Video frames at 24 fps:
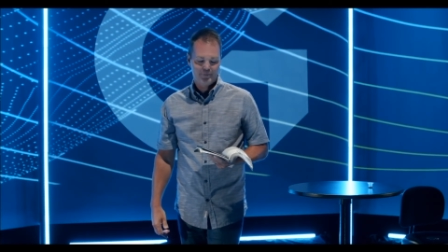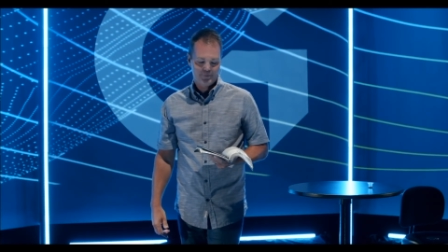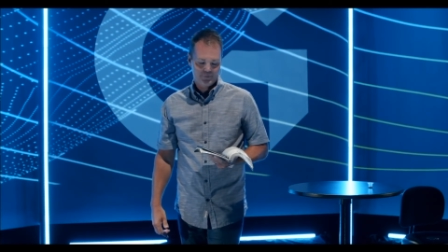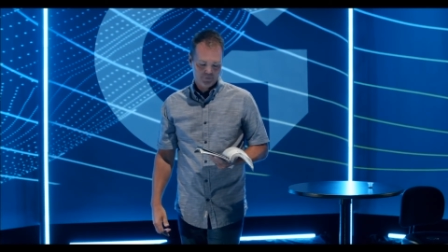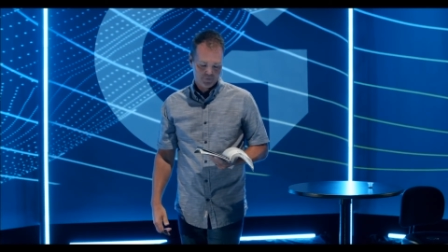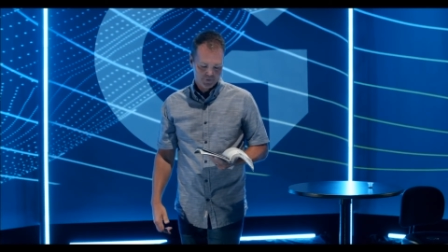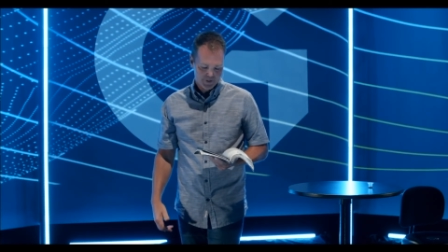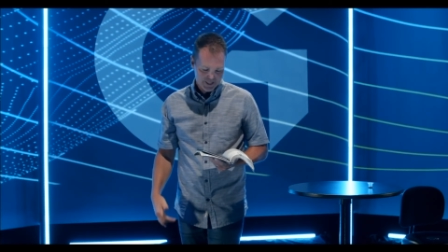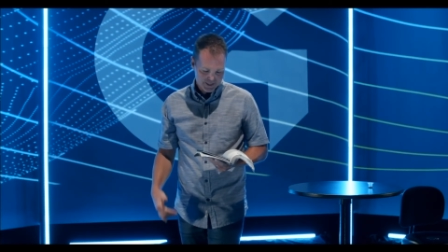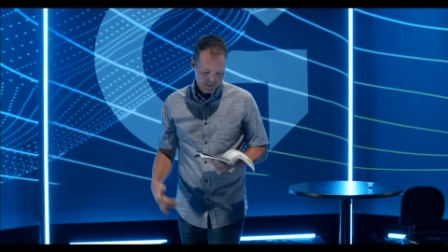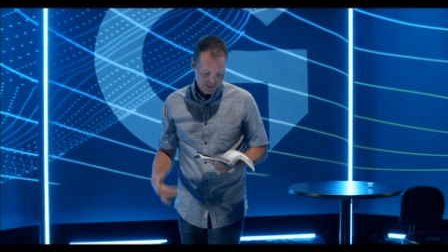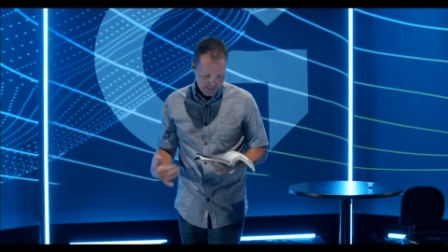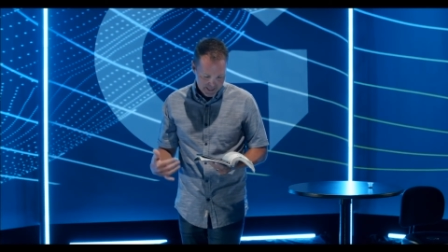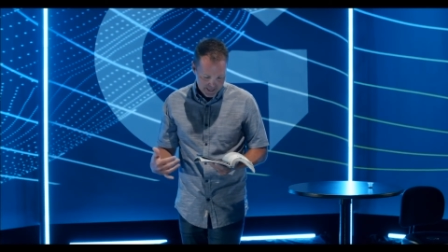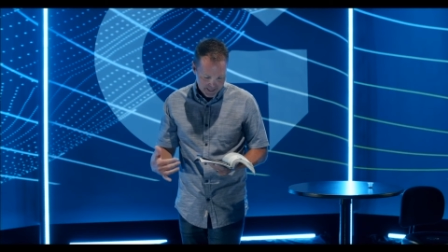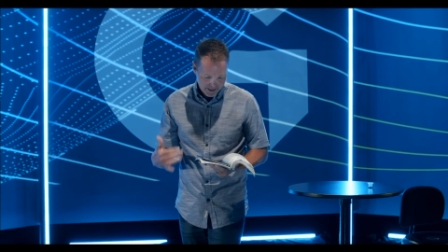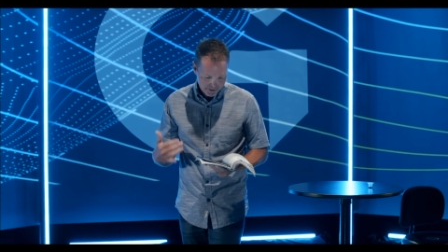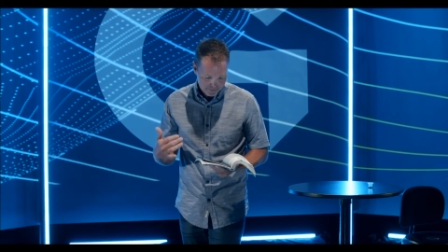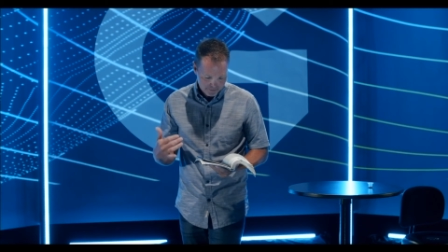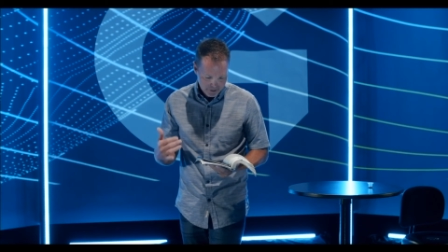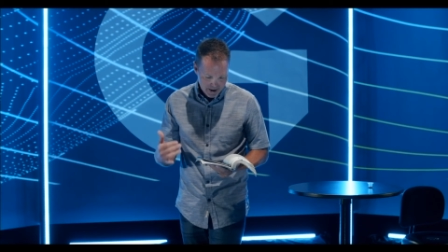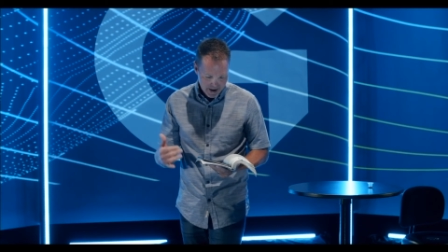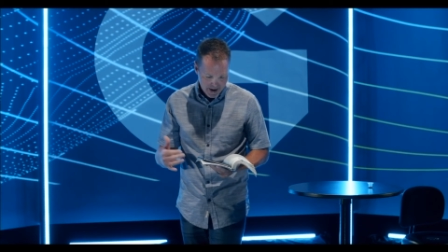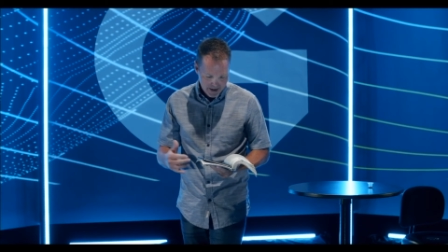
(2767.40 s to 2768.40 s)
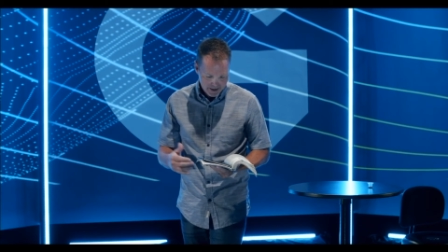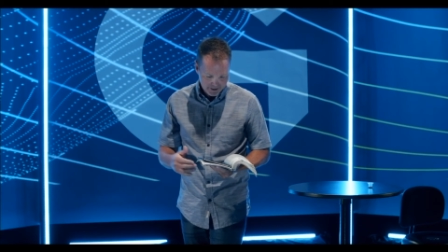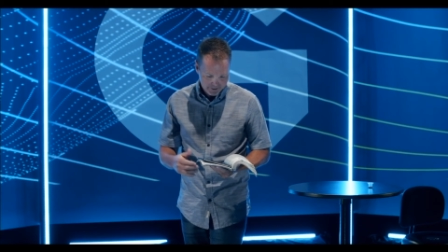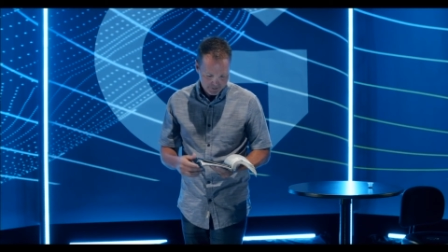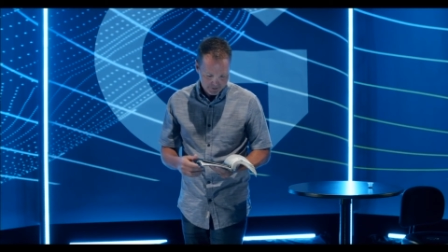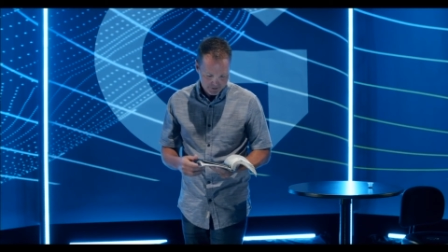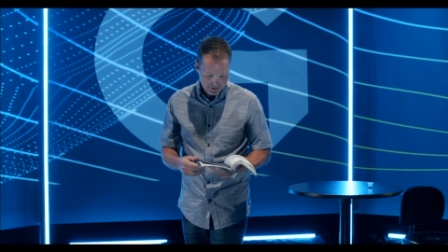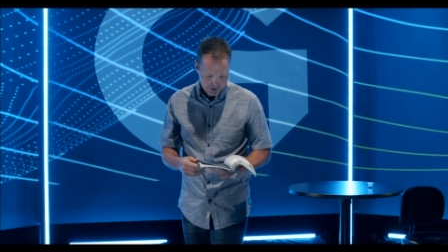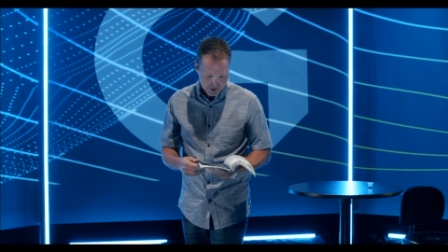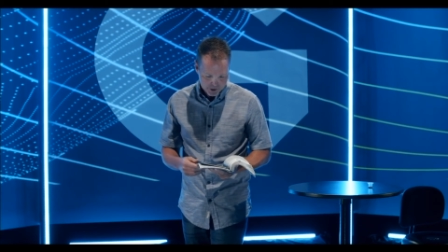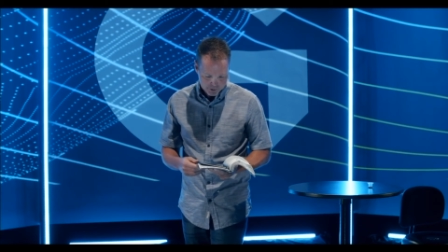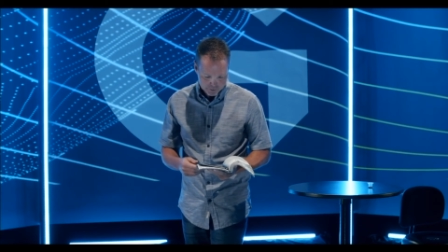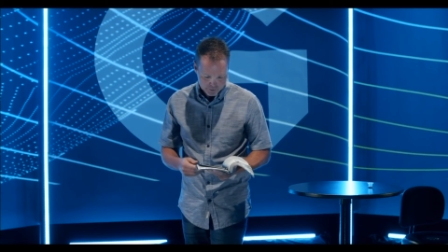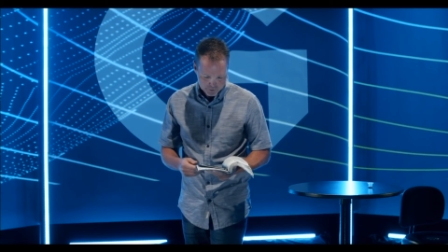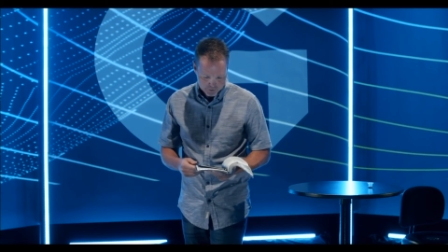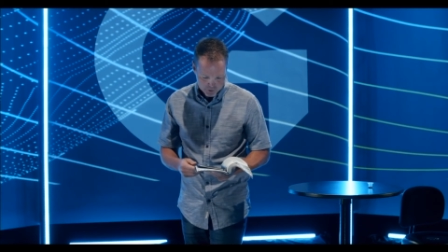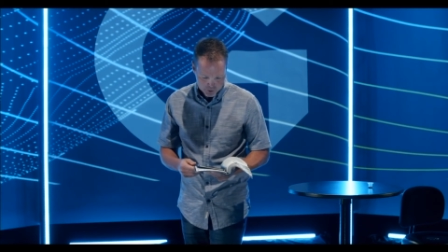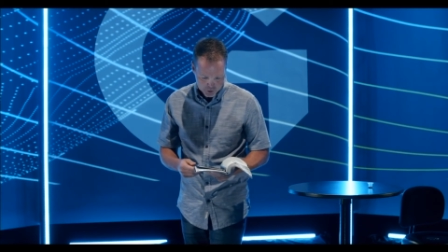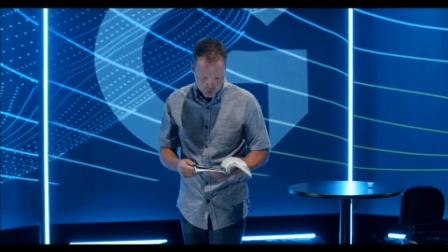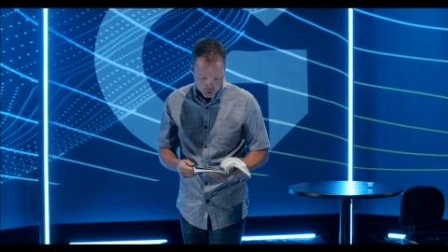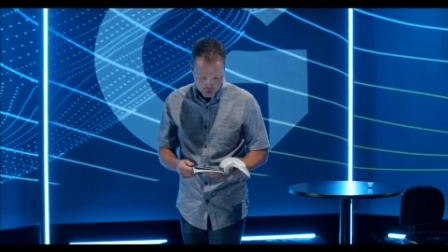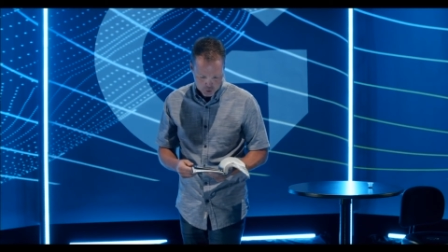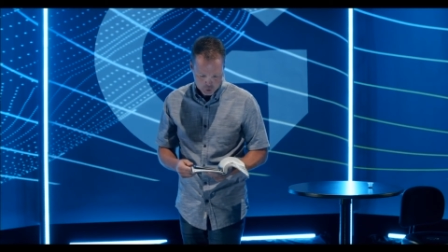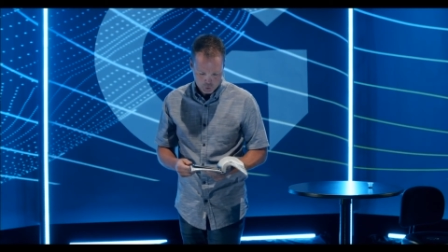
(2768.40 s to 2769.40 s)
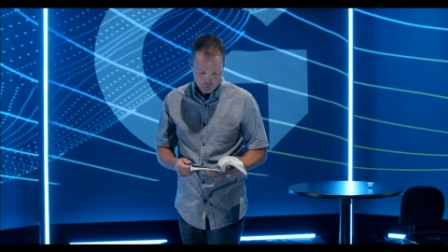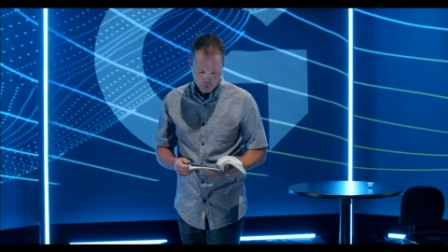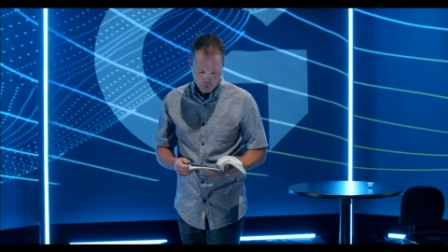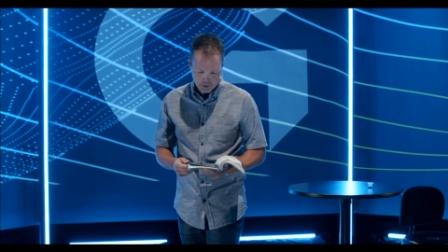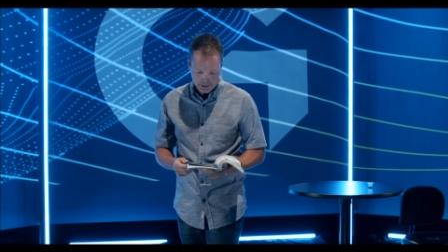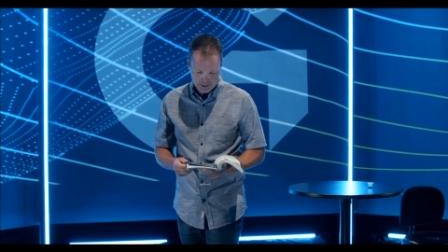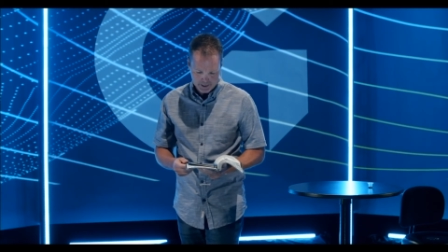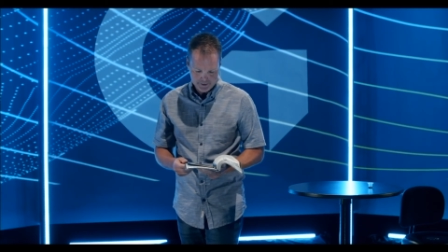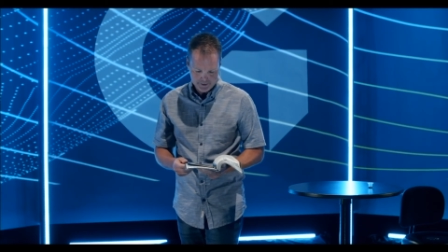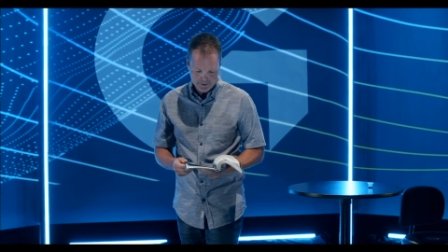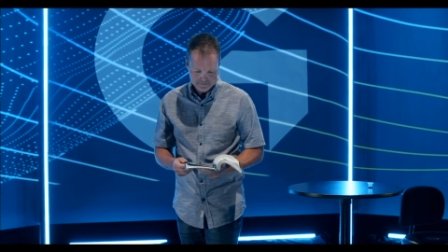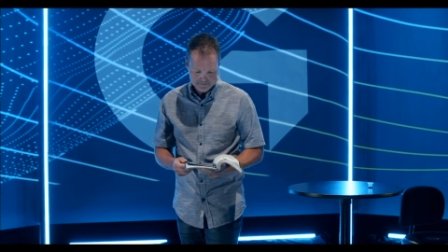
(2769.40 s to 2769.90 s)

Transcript: So think about this story.